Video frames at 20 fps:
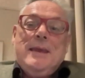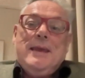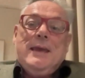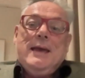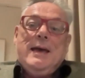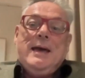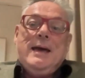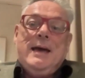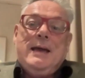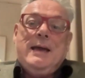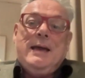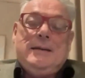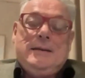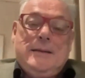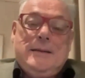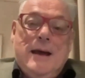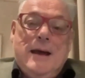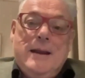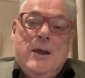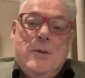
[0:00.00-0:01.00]
And
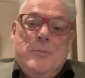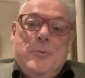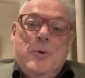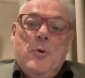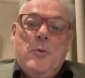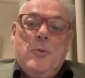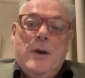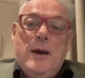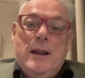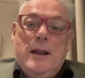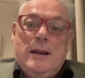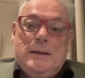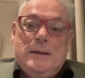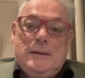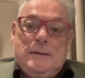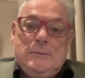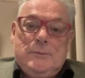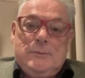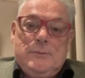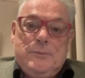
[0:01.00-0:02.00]
I know Paul well,
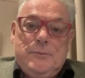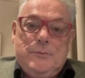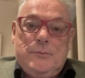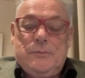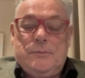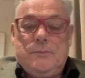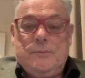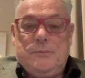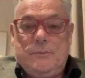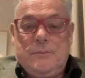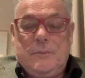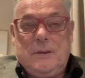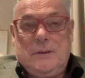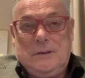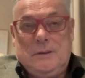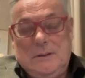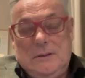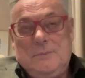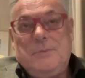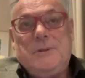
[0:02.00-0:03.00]
and
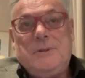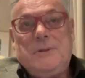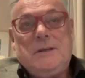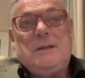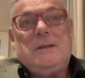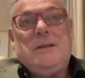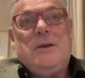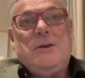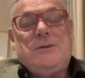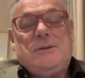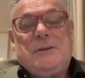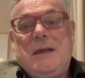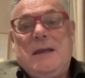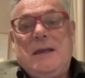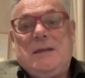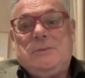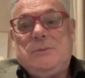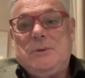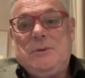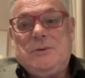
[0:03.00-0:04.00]
particularly in those
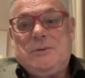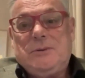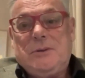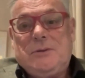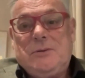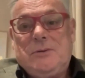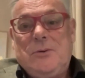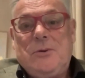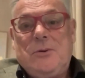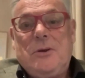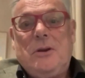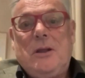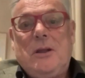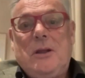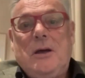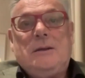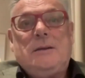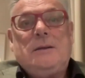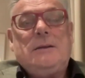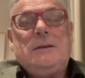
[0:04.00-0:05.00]
days, we used to talk a lot.